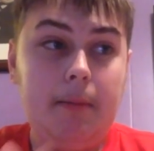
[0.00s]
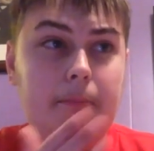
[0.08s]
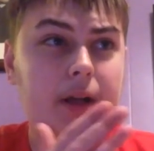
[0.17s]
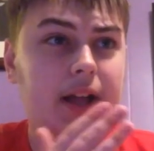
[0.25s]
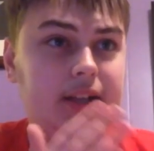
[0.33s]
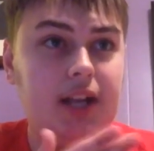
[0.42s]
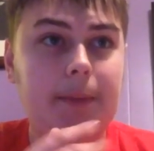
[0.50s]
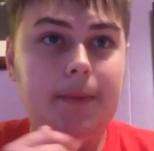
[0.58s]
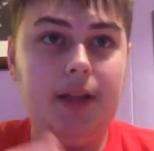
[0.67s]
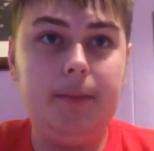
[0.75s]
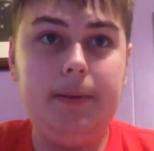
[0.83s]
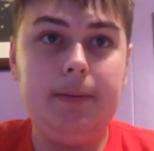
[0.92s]
but a
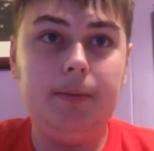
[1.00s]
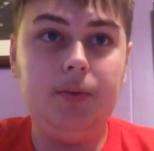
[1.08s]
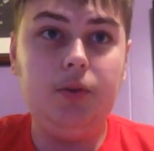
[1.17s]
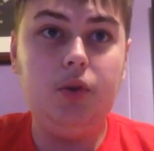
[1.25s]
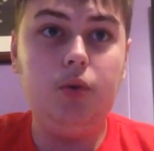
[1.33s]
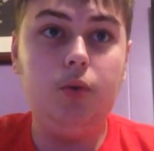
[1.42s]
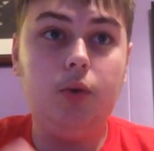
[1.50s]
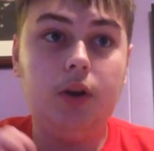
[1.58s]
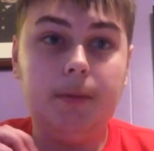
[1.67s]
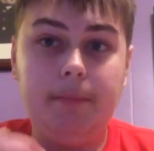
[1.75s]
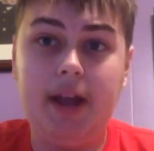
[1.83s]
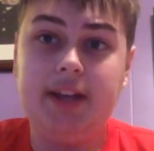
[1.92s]
couple of people who
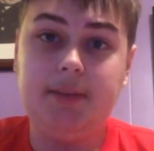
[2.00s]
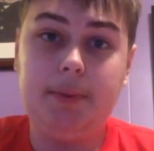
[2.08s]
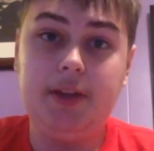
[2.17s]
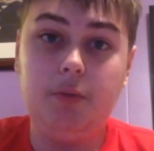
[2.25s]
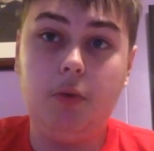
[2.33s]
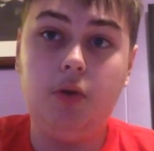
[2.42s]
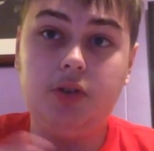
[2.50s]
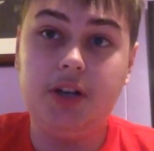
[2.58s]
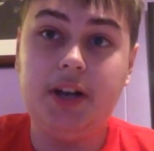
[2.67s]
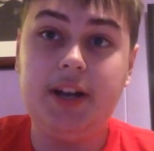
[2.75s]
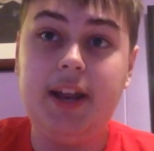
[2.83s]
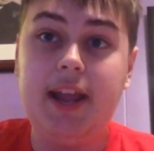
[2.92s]
were in mind to play the role
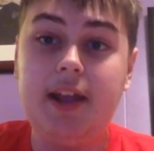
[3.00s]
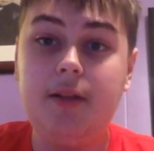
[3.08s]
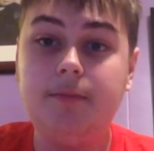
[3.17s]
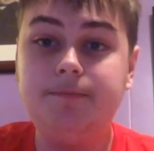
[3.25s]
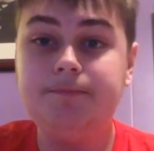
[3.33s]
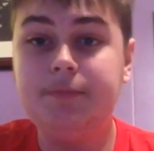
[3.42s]
turned it down,